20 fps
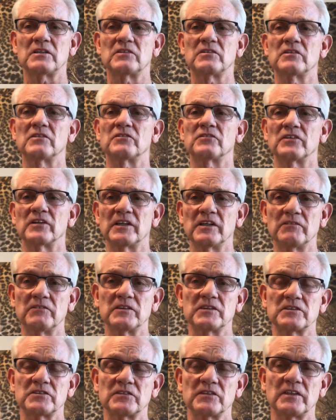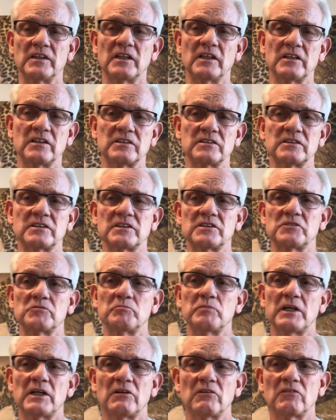to the forgiveness of God is such a
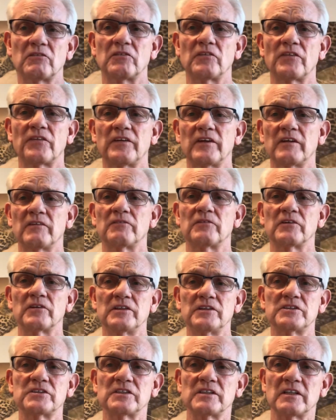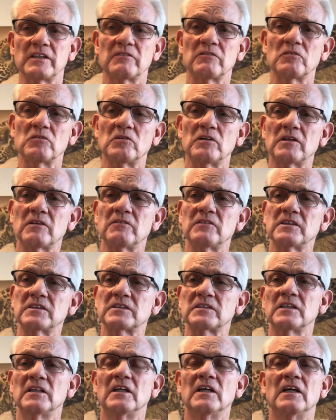powerful thing for each and every one of
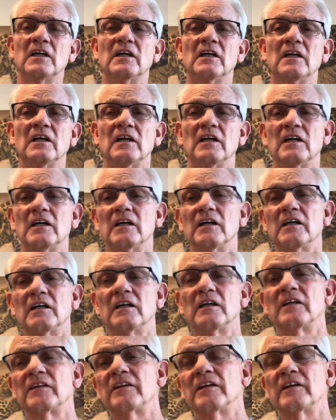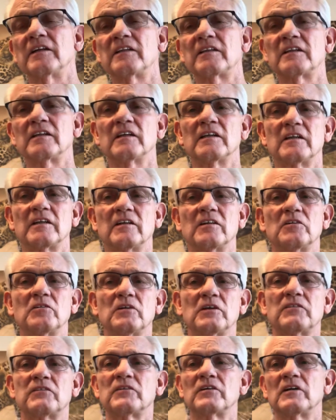us. You
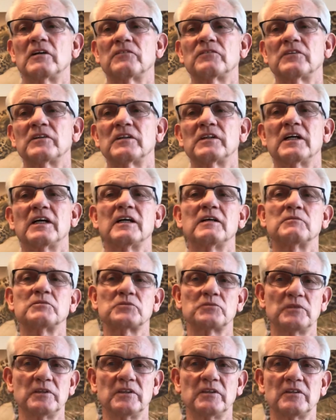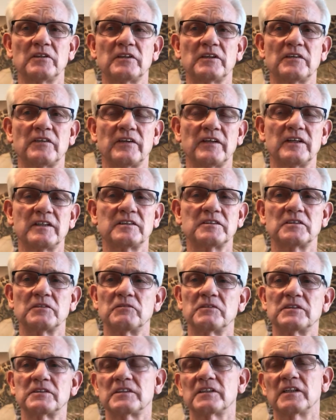know, oftentimes we look at things and
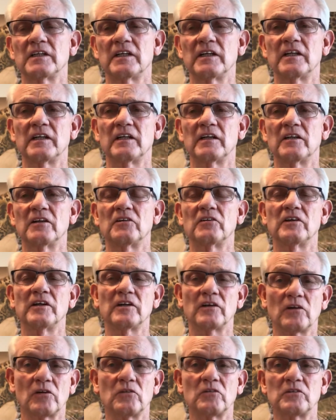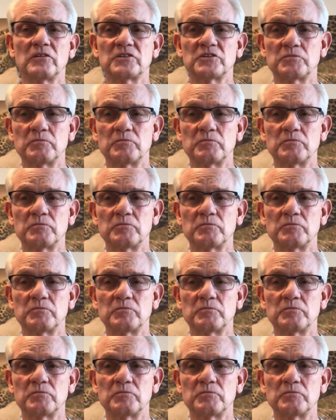we say, you know, in our own